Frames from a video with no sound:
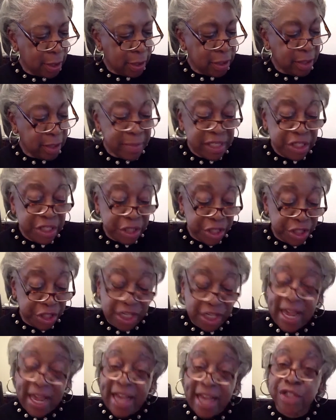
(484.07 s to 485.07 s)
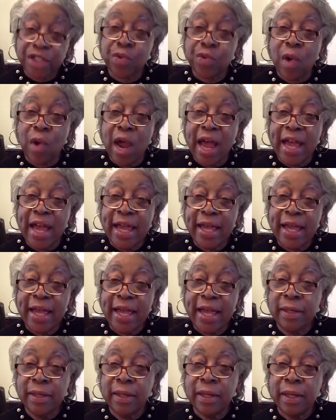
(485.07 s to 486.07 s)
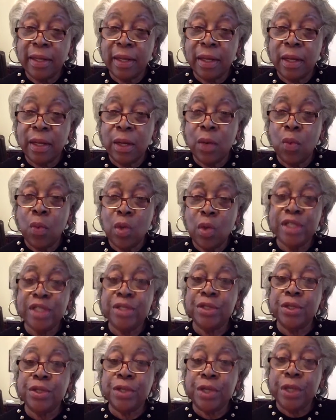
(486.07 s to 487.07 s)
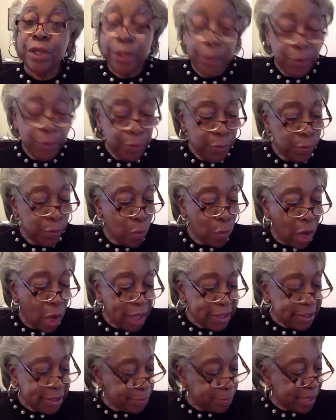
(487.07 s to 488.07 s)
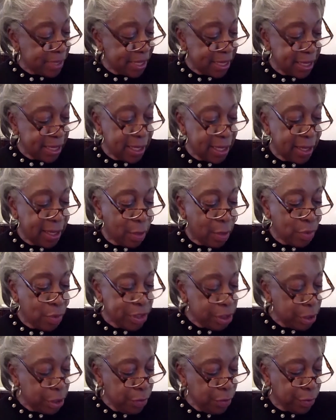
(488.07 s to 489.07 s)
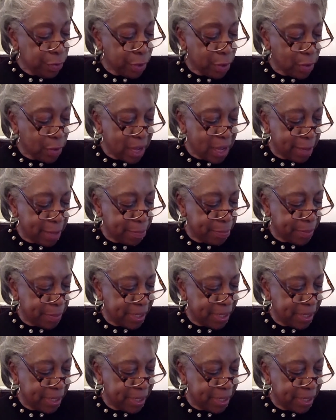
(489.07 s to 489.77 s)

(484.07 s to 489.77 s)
The magician asked Ryan, what do you want to be when you grow up?